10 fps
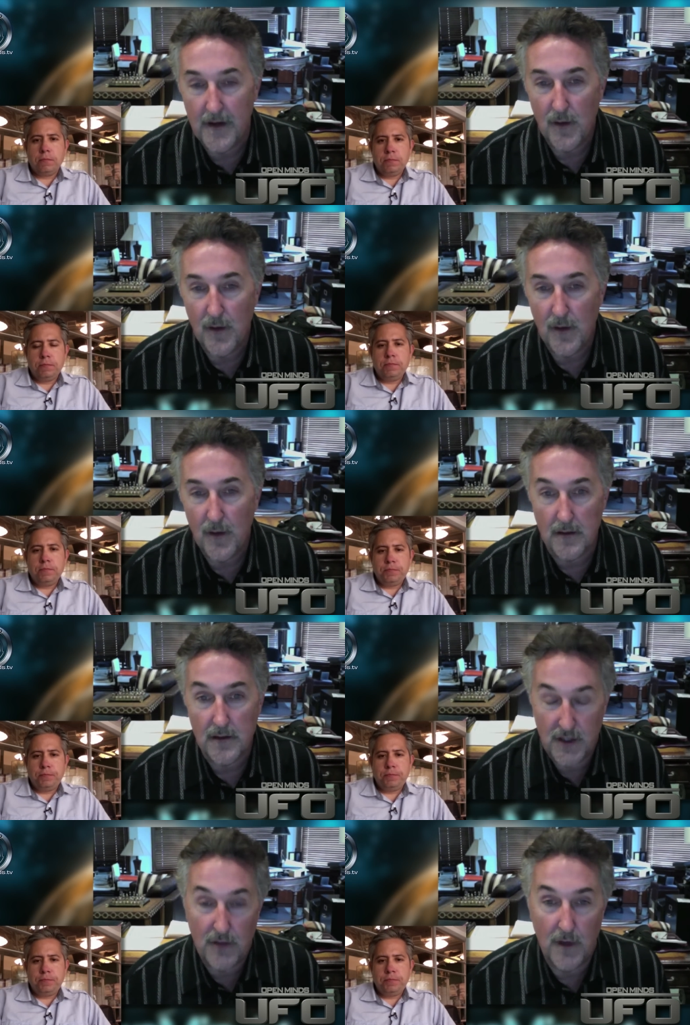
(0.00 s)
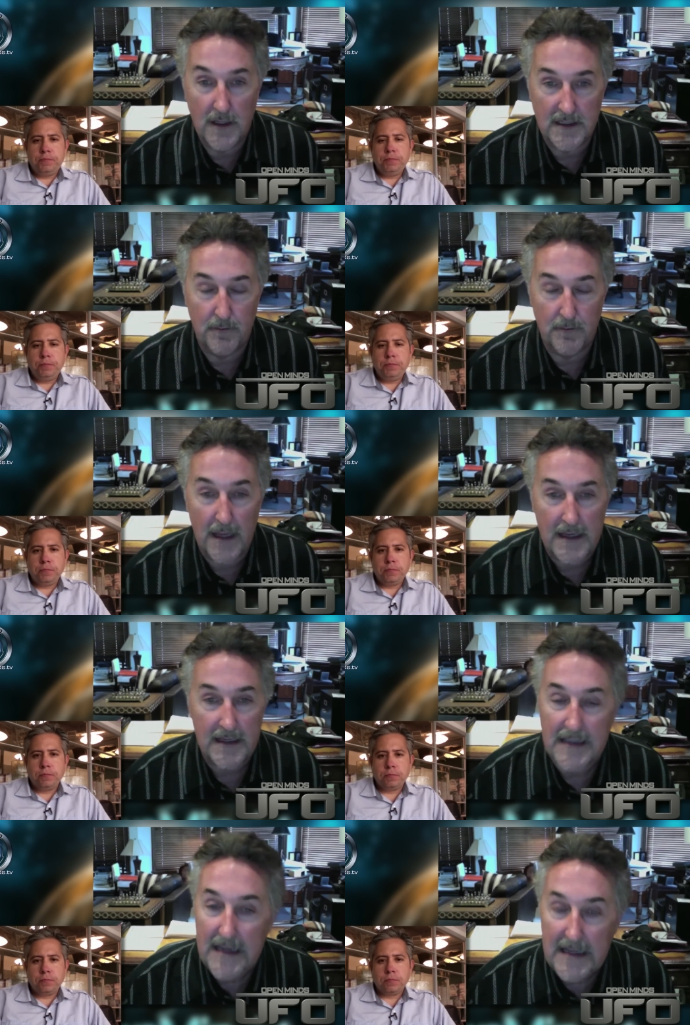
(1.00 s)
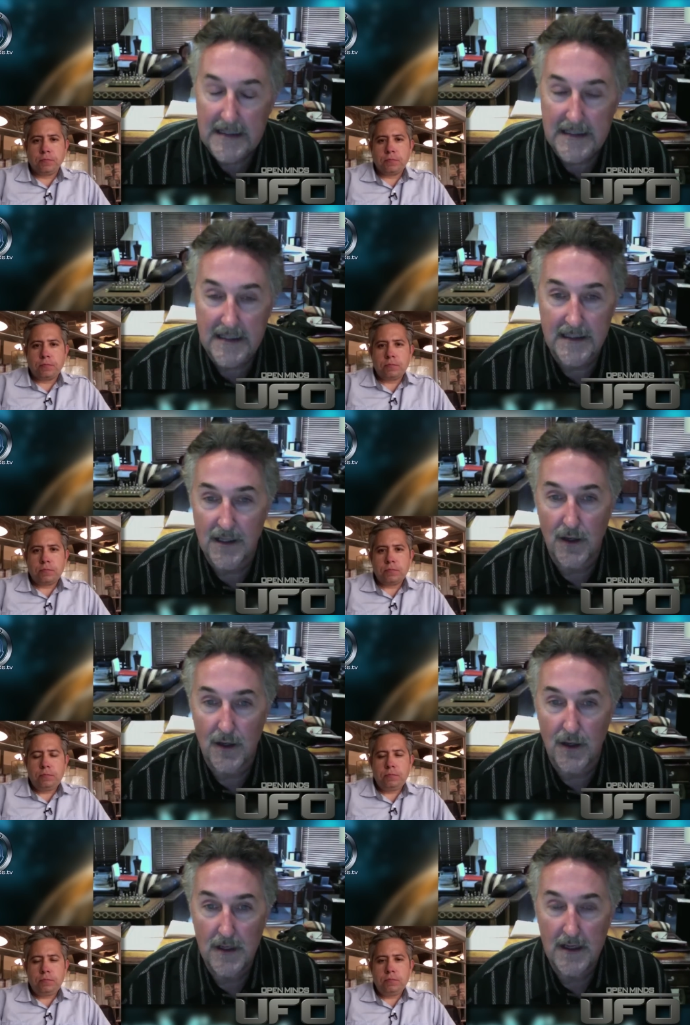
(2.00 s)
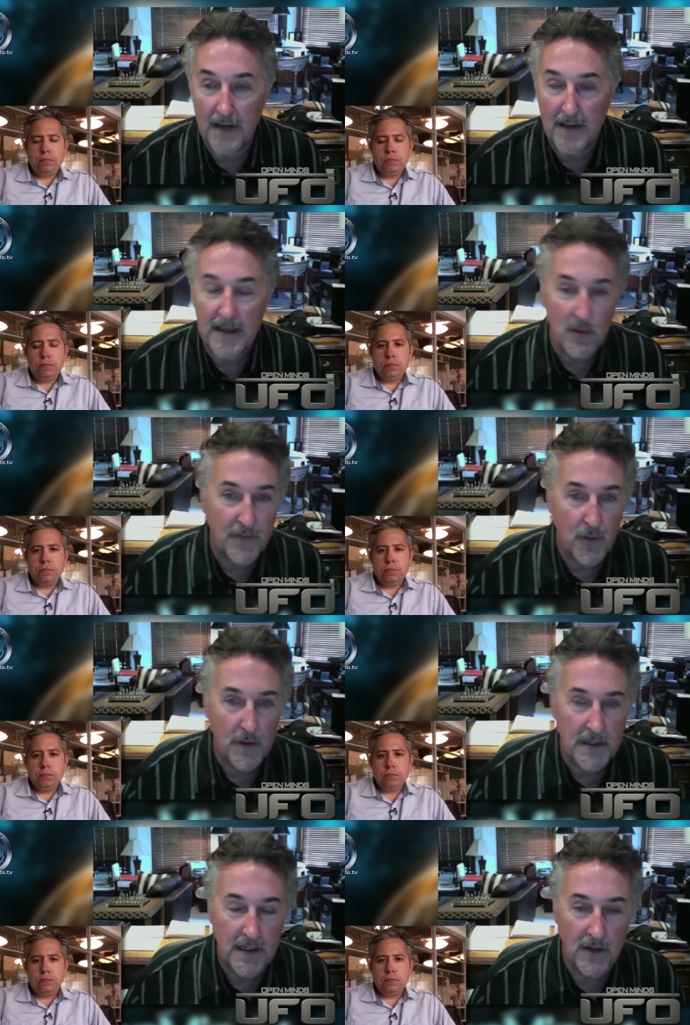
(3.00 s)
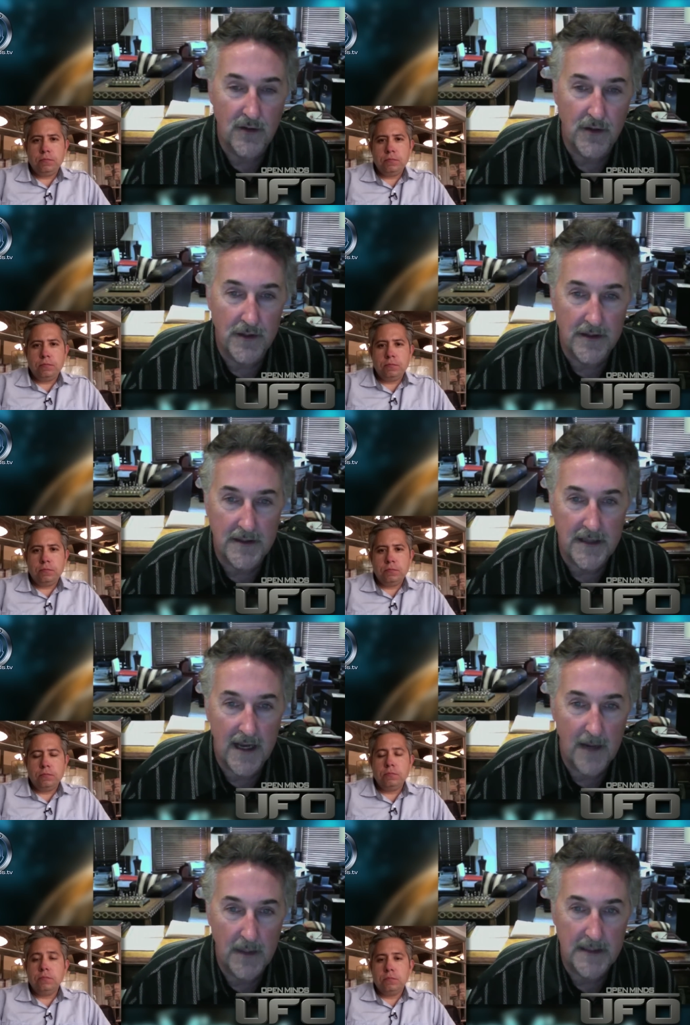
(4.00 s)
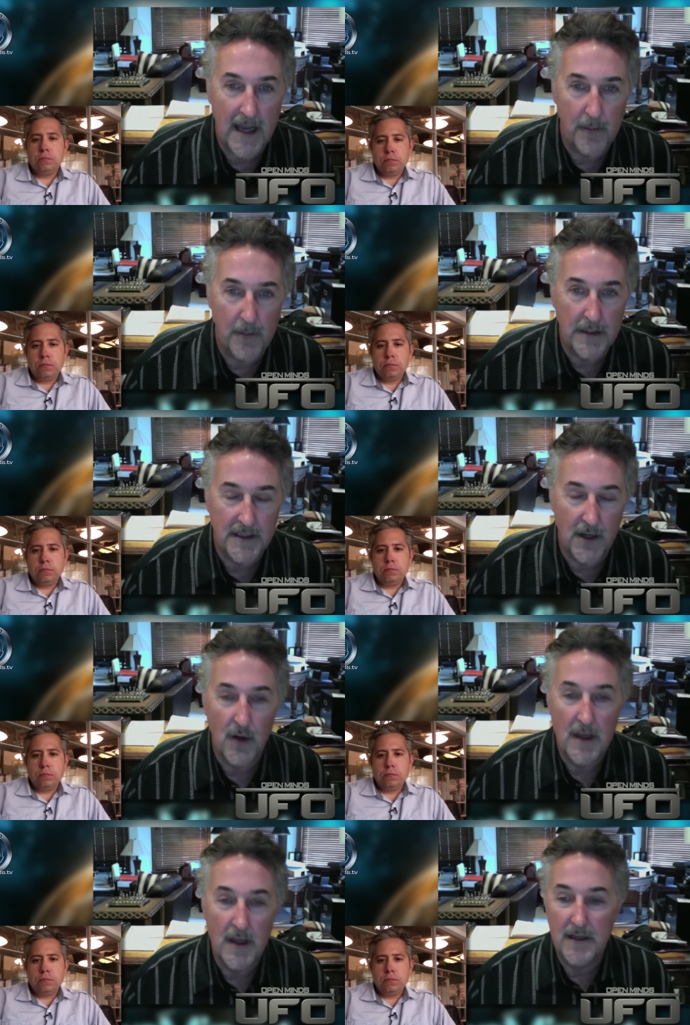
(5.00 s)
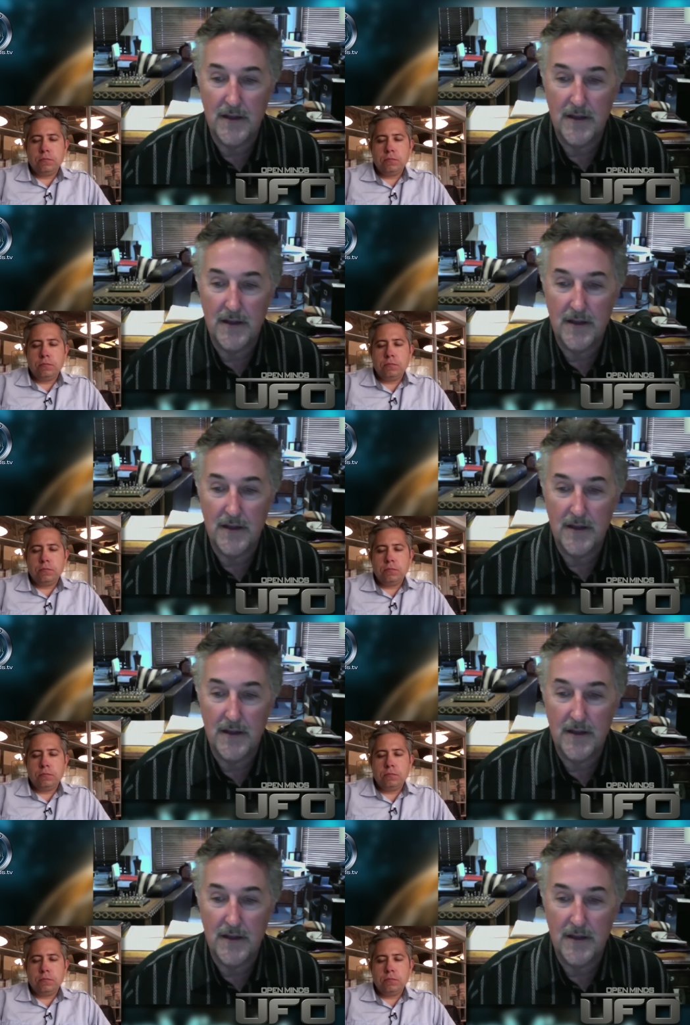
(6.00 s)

Speaker 1: where she was Betty's niece, and so I think she was 14 years old at the time this happened. So